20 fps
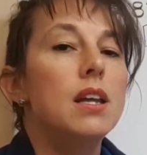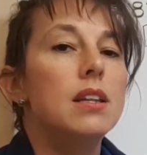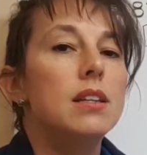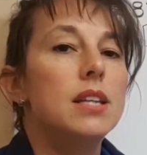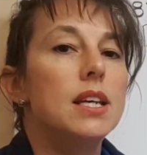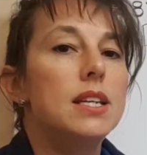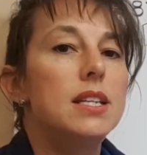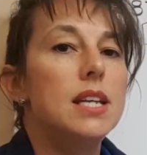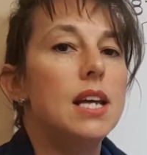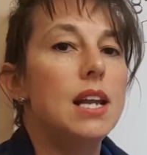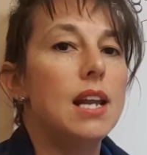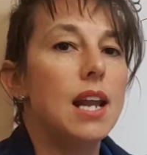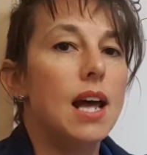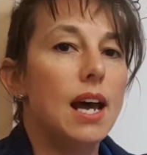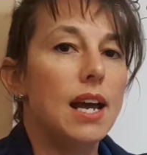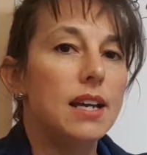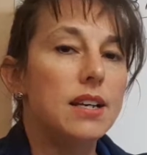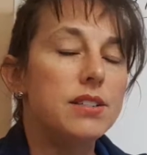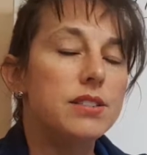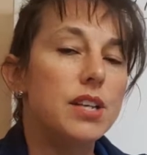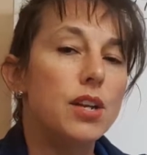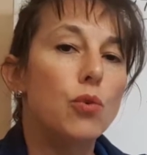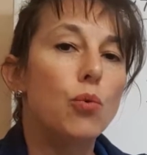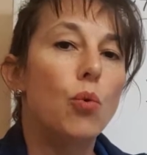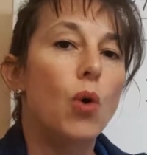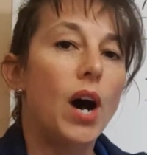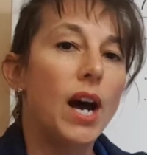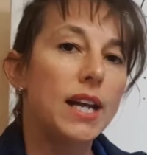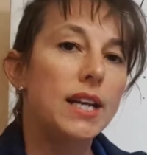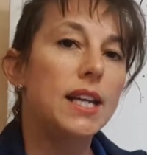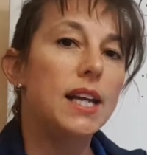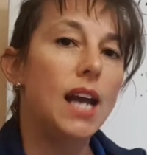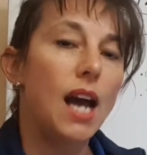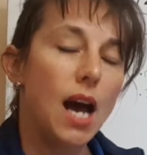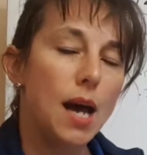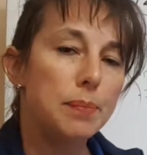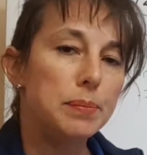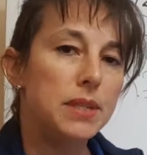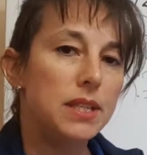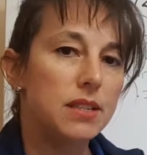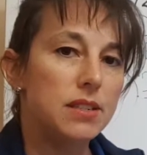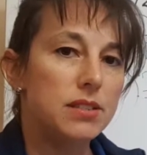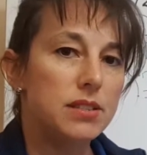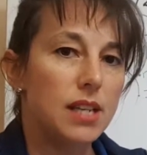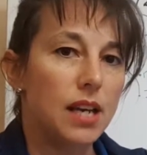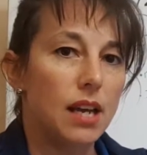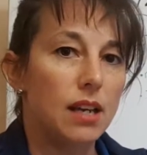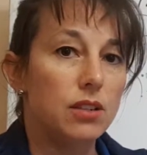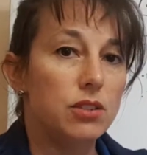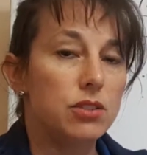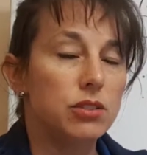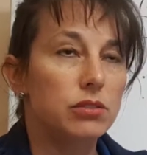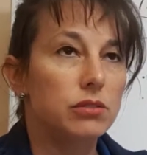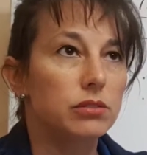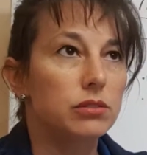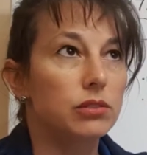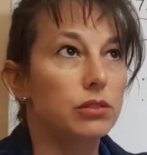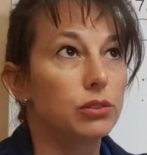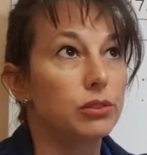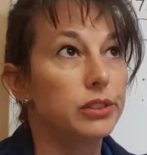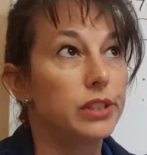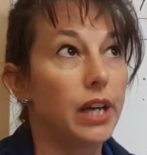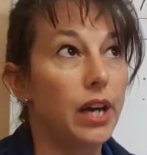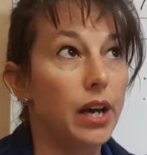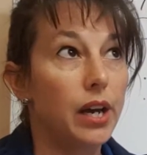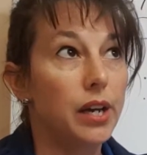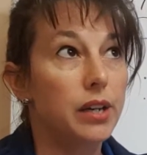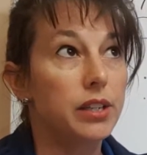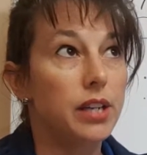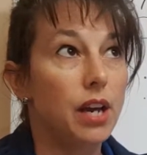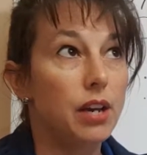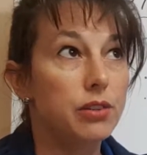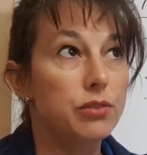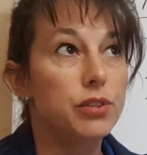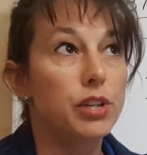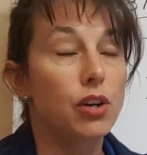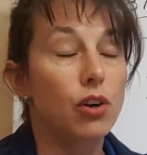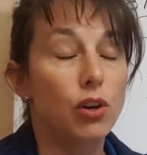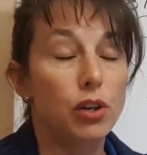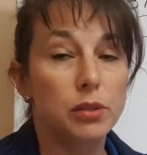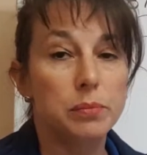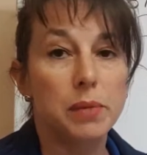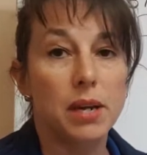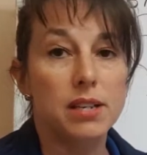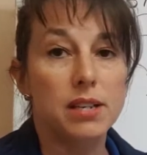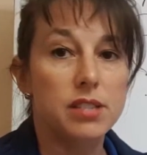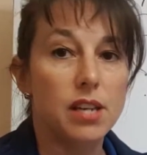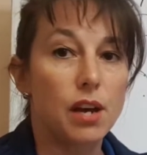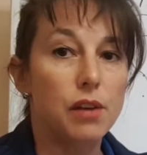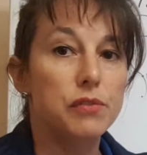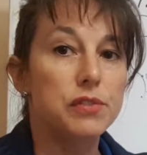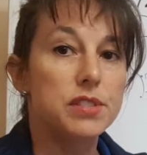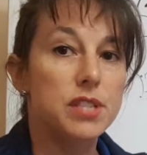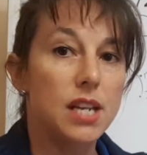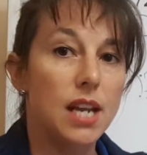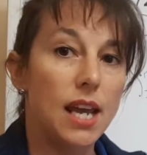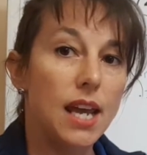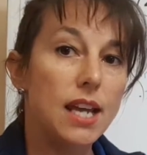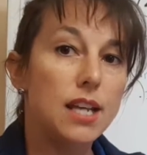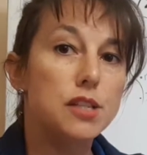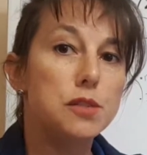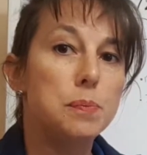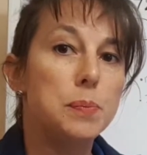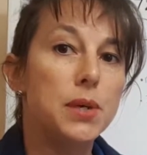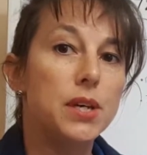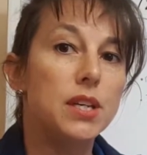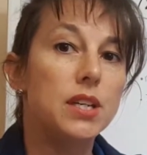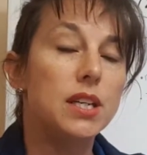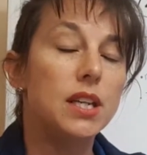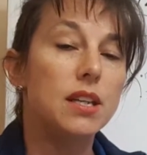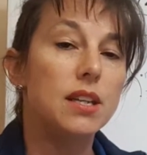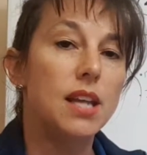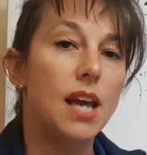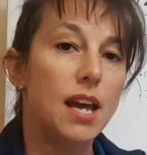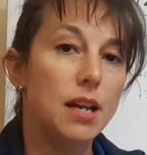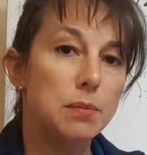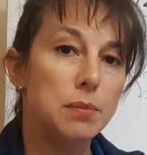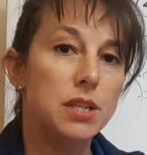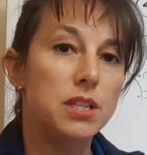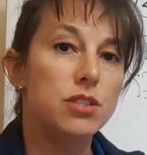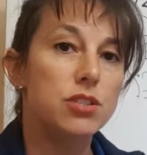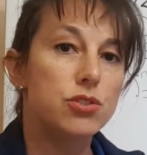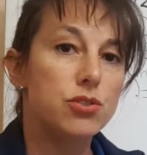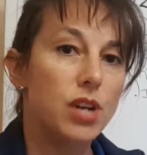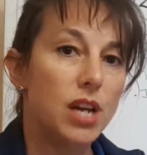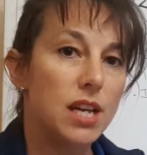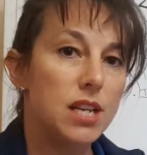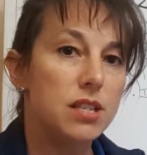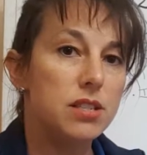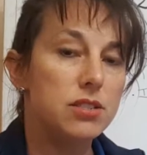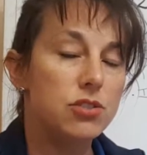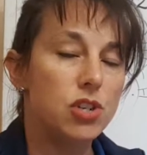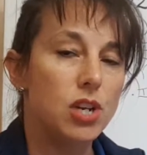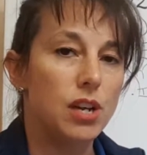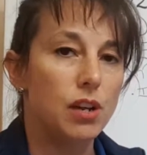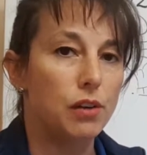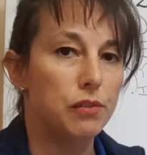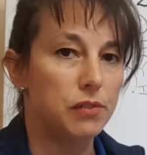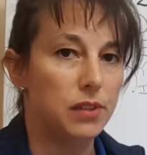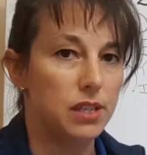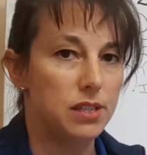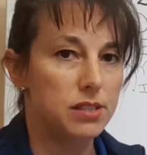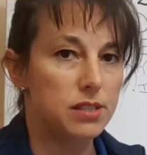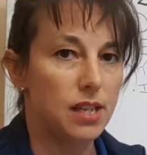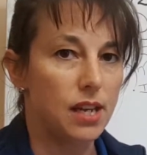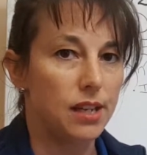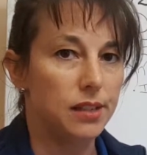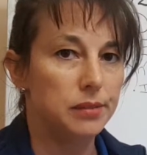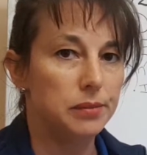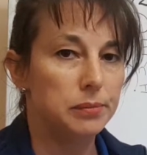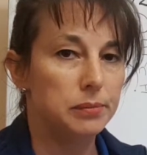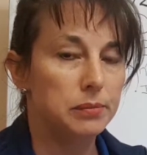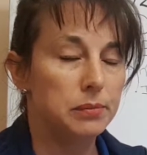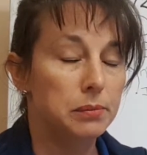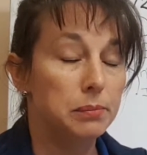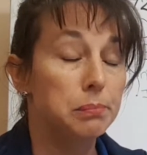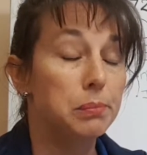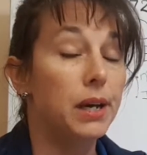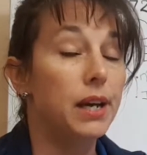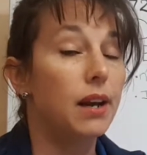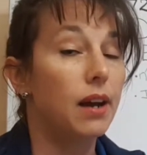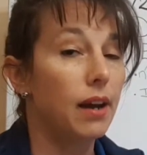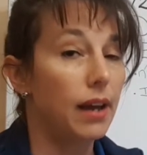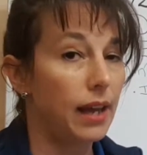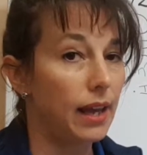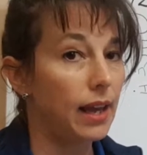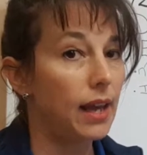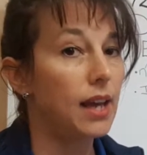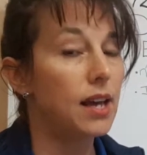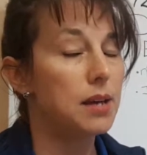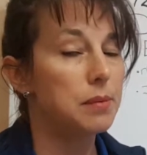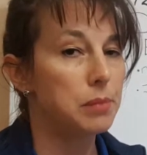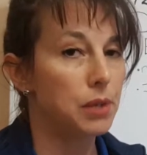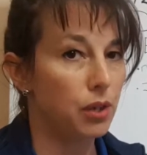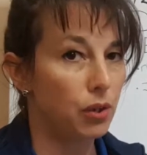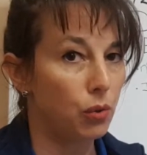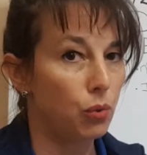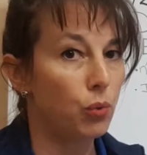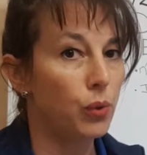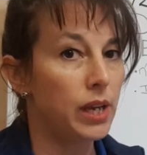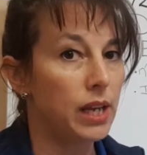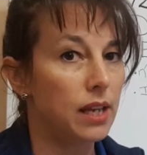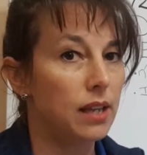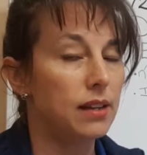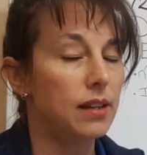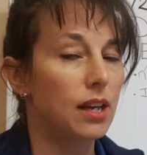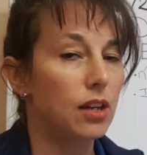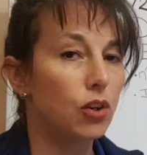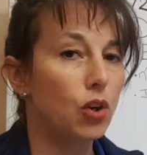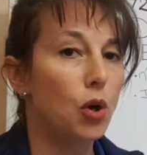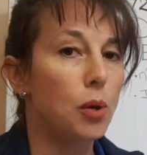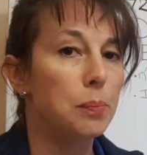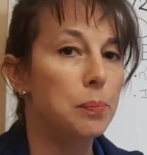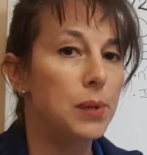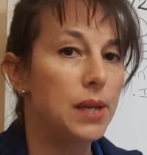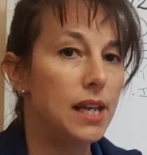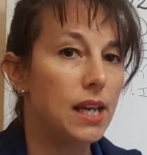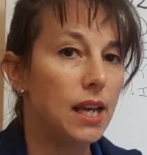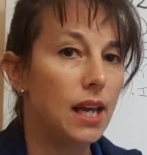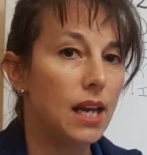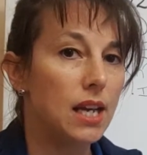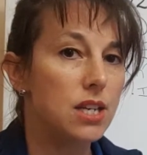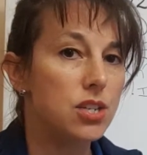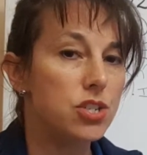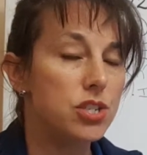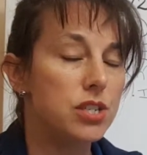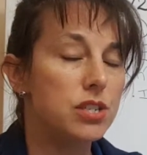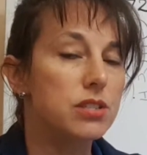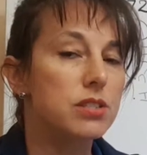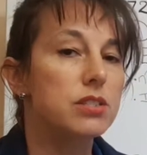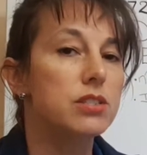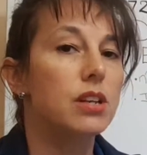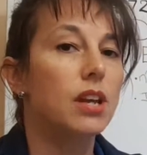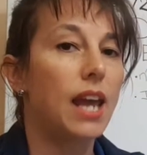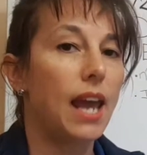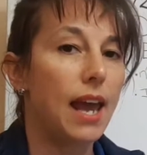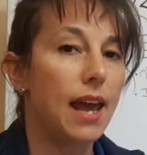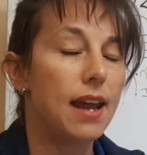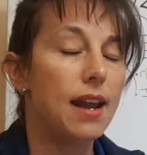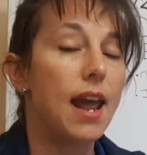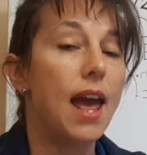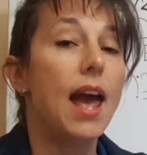The delays in winding up the estate, although I don't regard myself as an expert in the administration of an estate, but I am aware that complications can